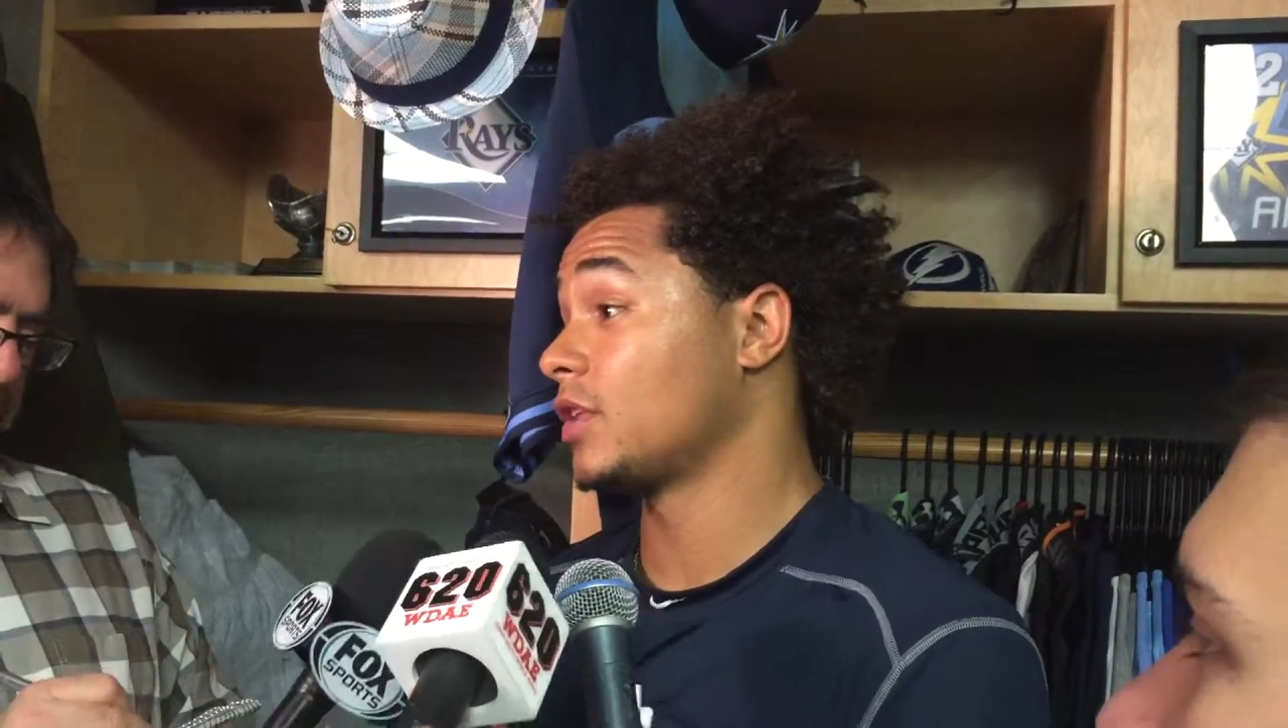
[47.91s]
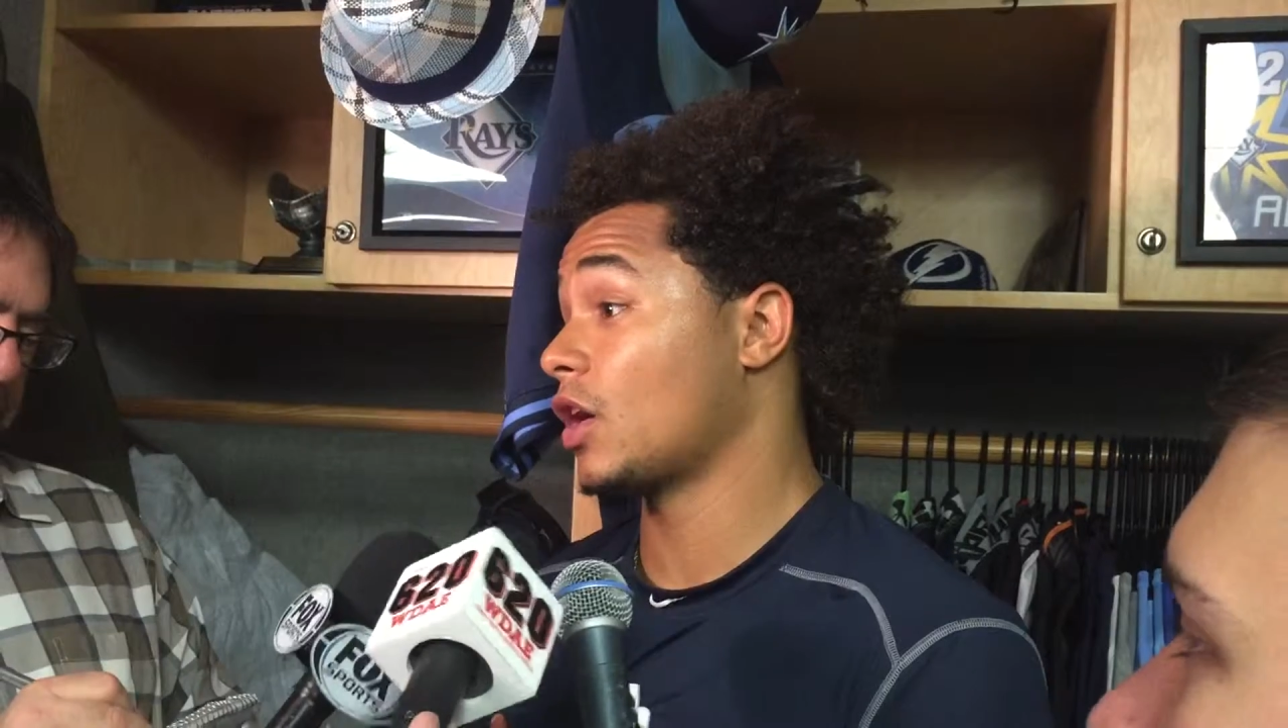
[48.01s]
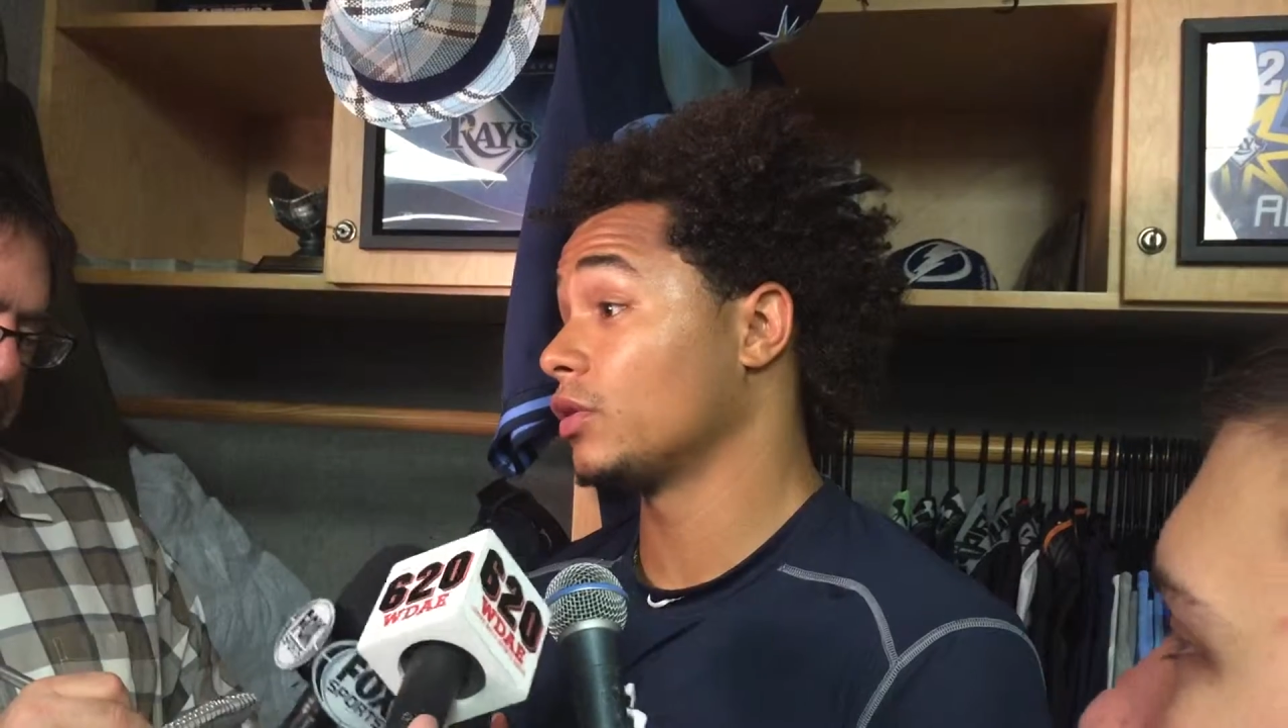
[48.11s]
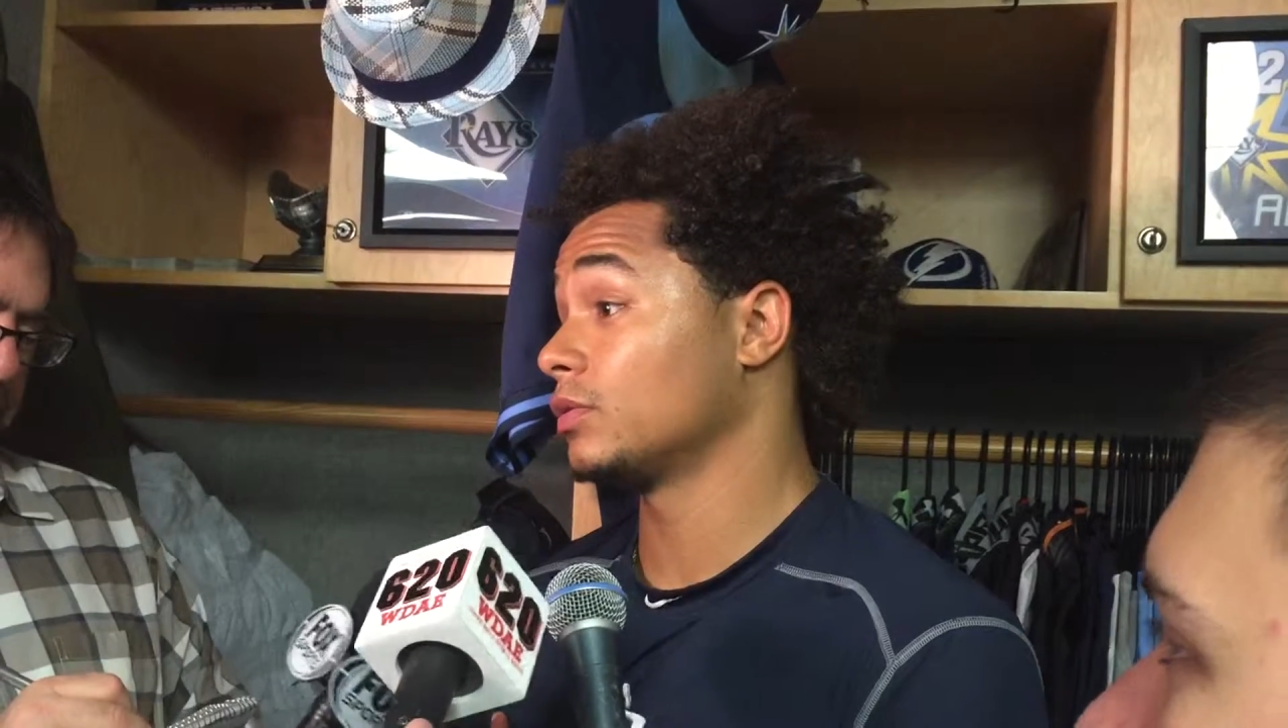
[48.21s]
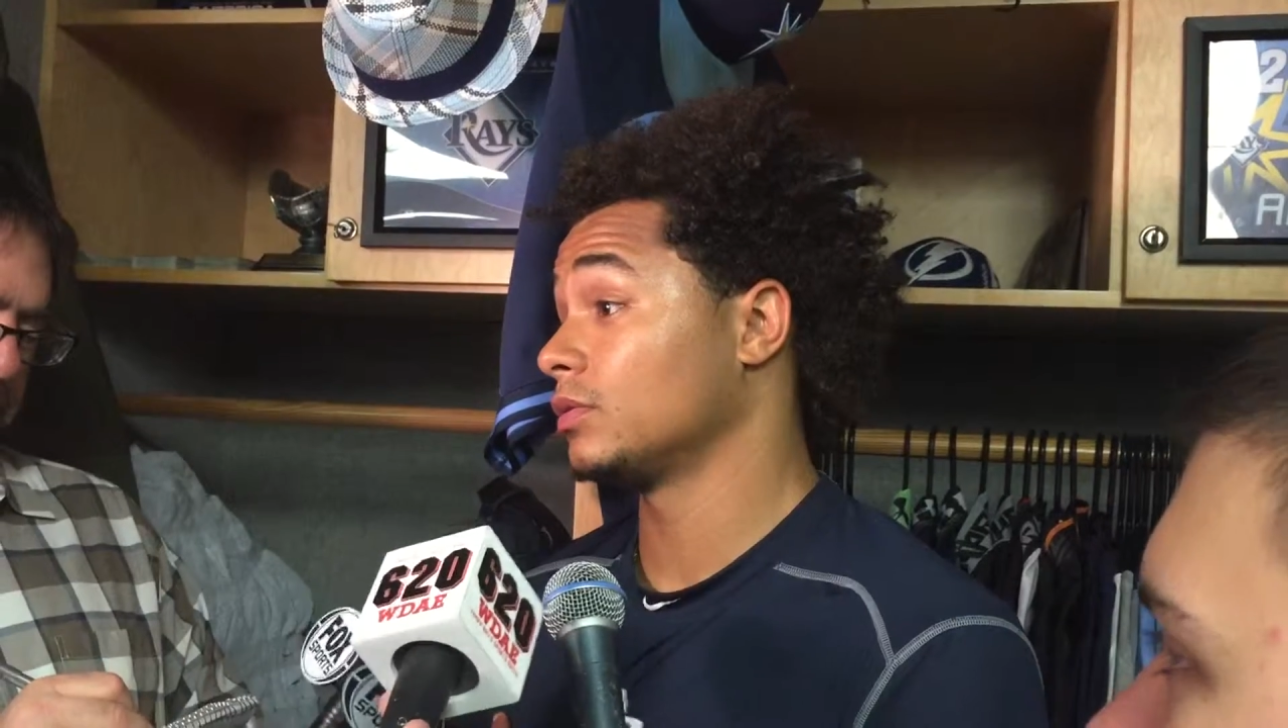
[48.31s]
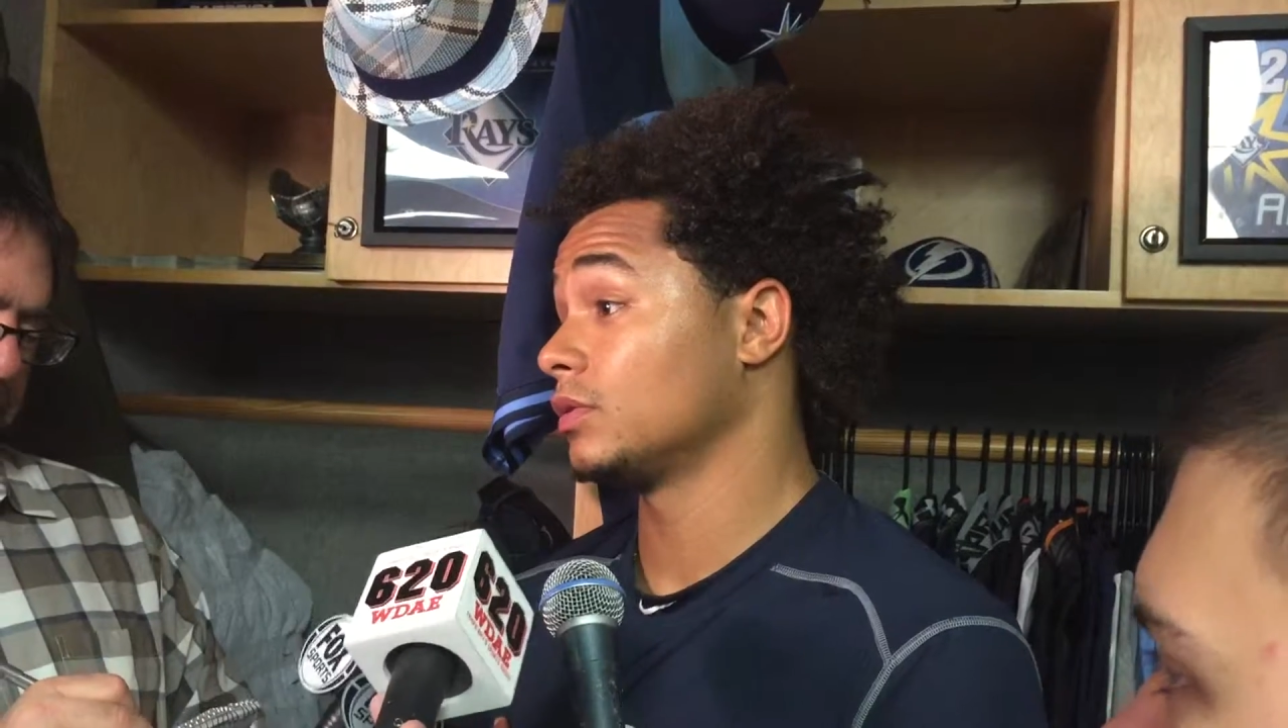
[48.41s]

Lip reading: no.